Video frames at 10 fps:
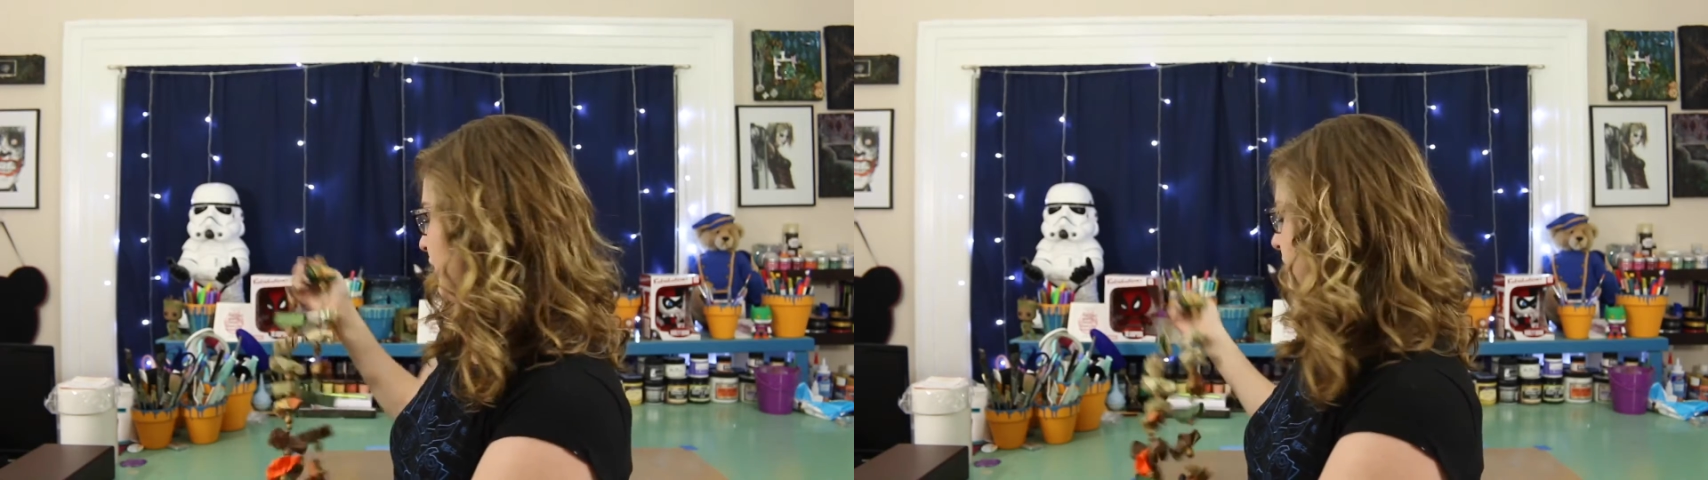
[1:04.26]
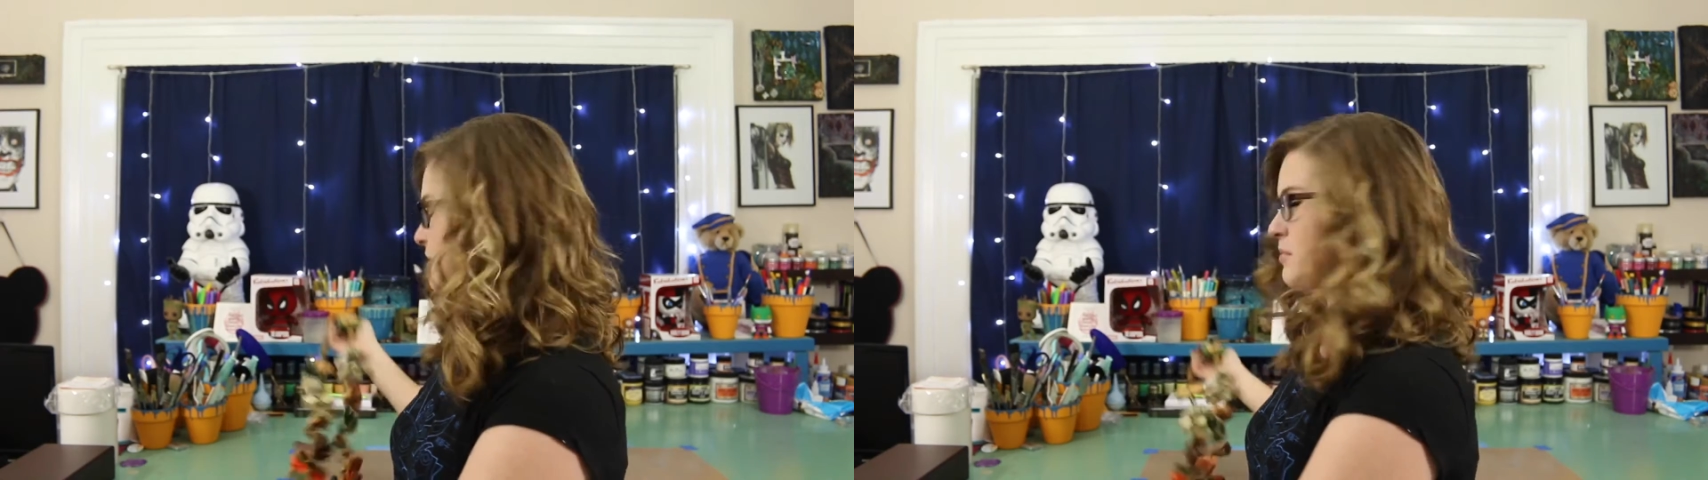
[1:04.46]

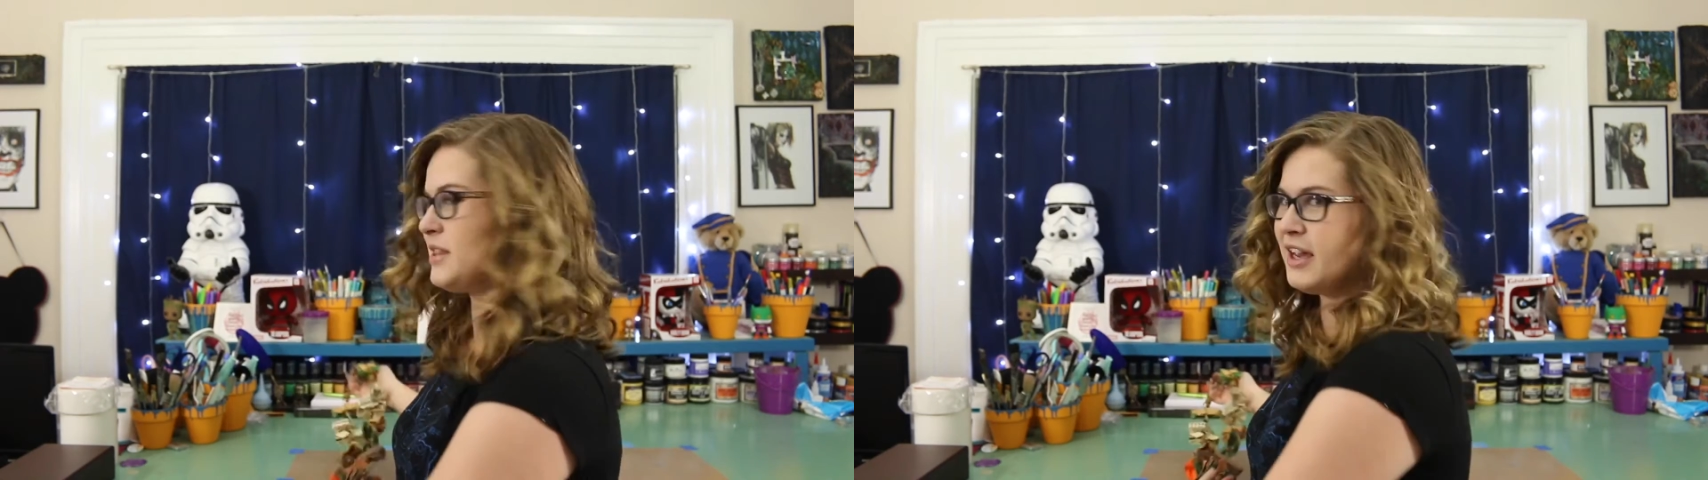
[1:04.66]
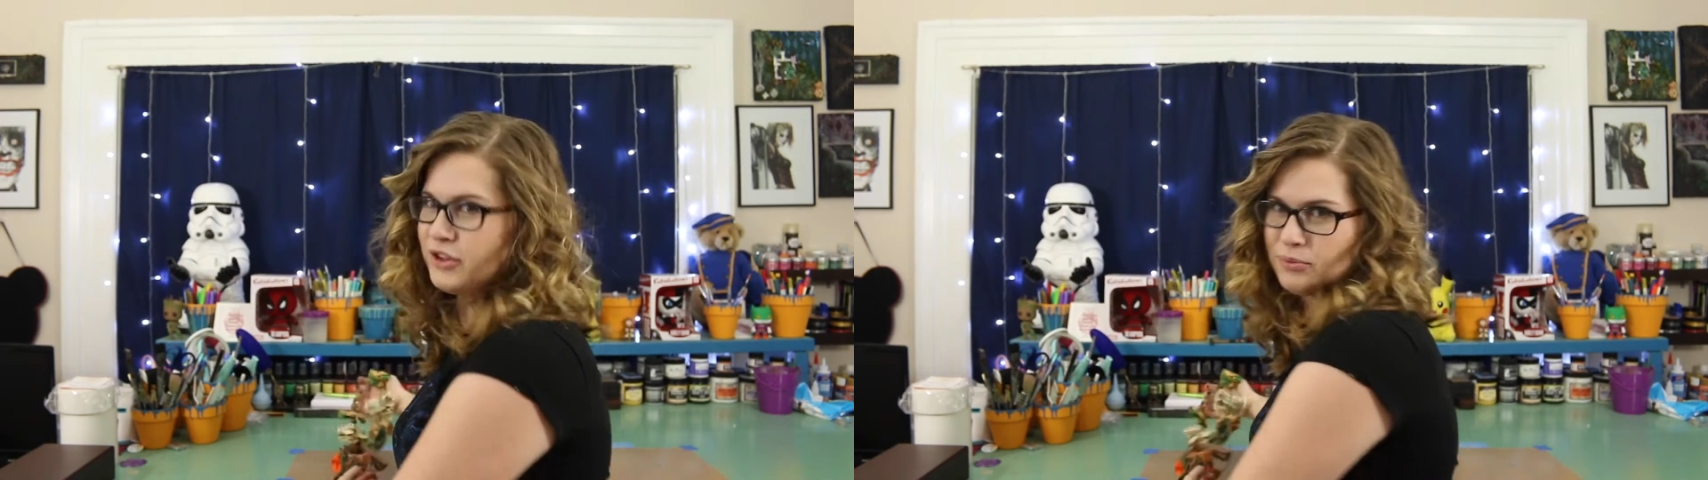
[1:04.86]
still have some of
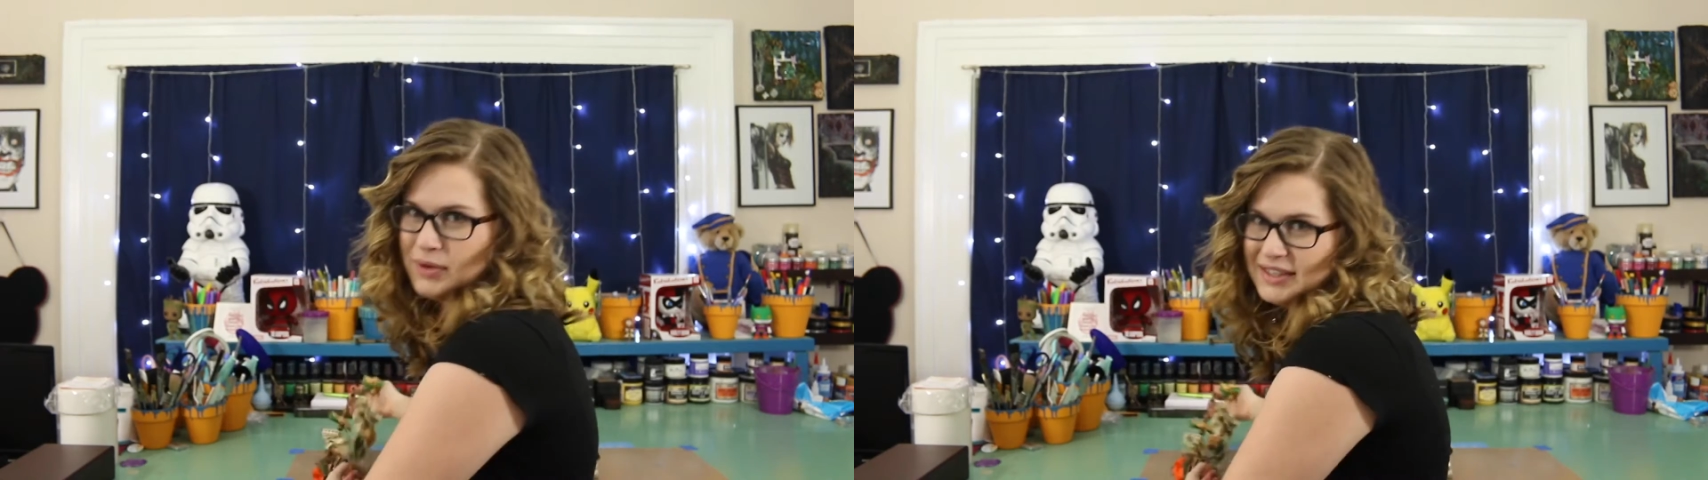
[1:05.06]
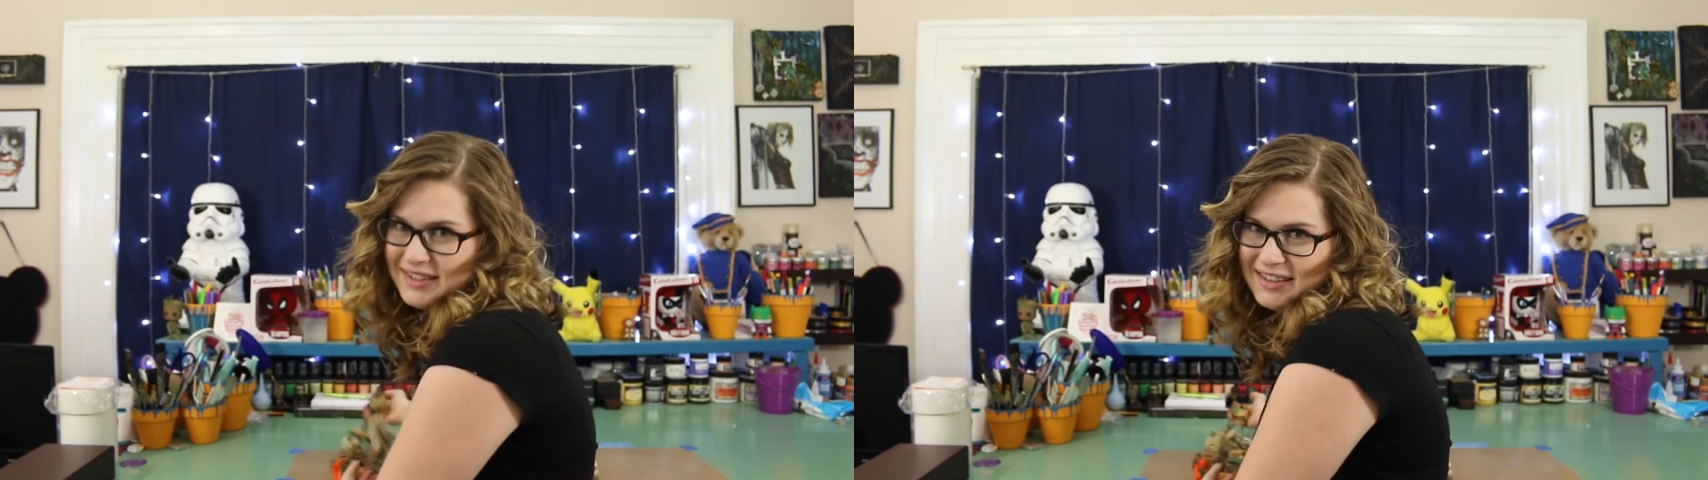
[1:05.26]
the other
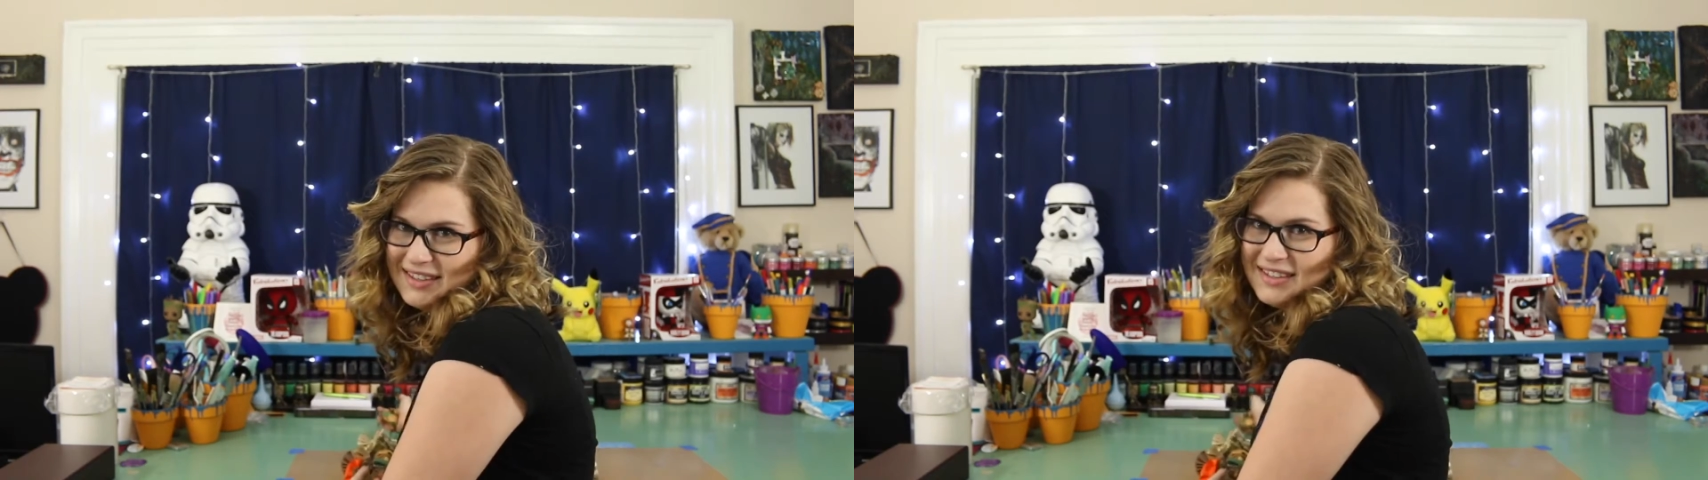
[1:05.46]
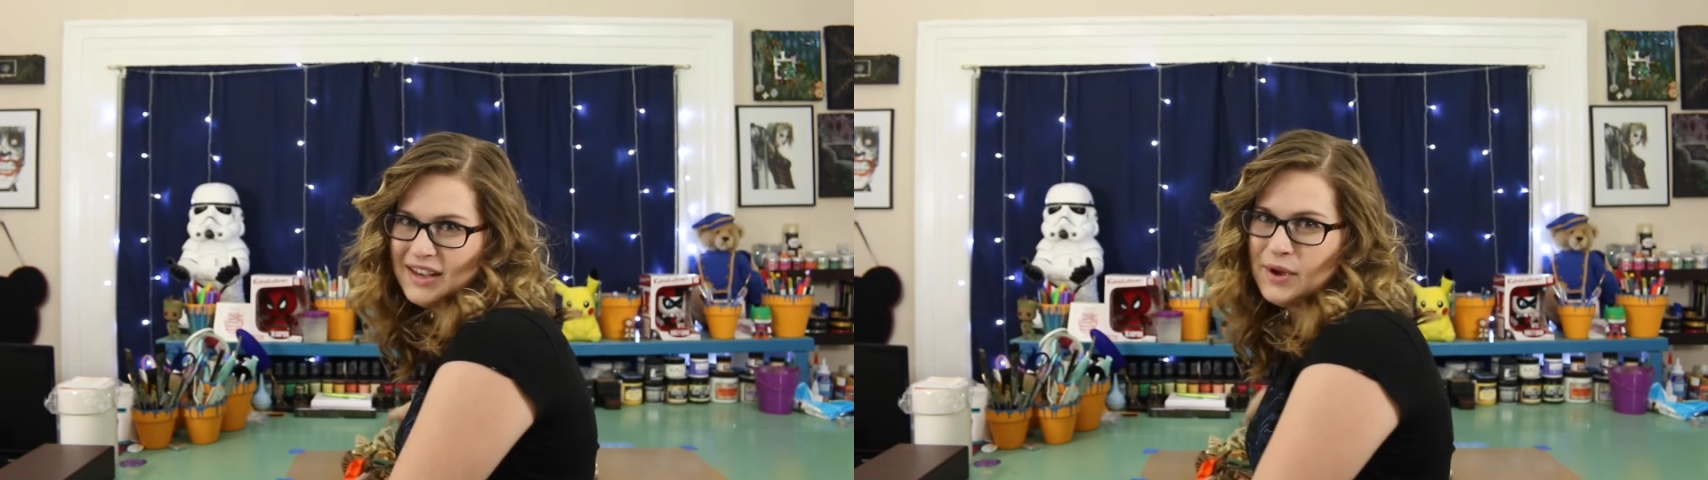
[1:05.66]

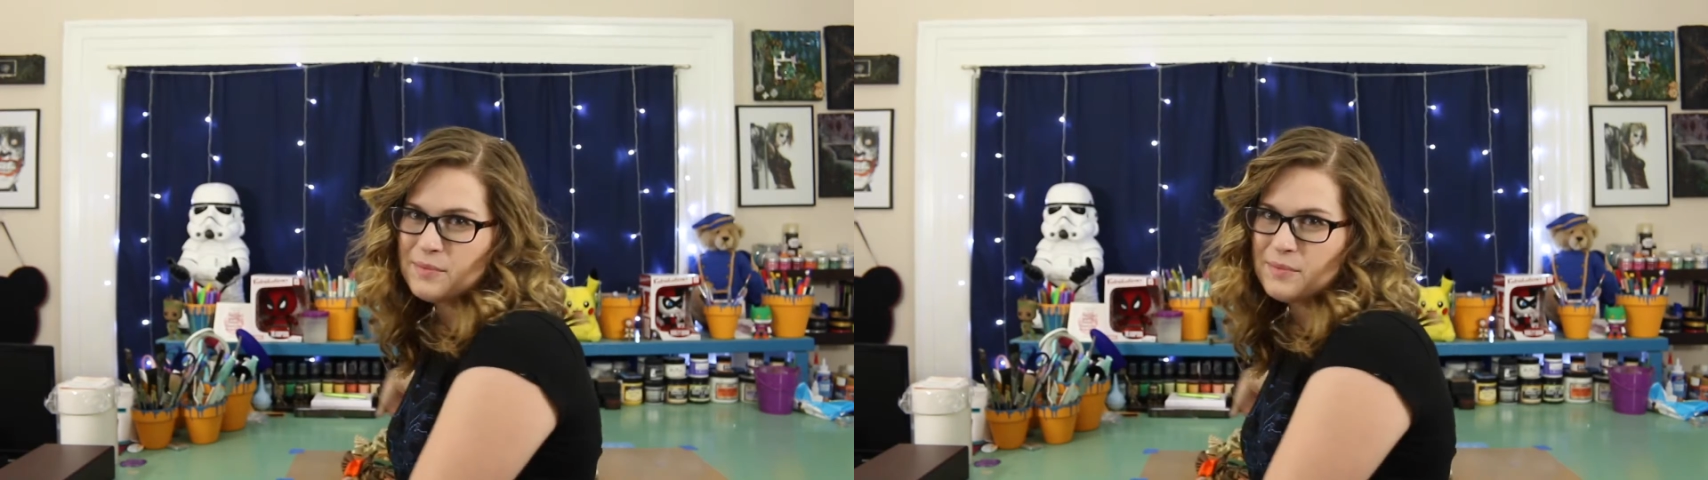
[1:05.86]
pieces,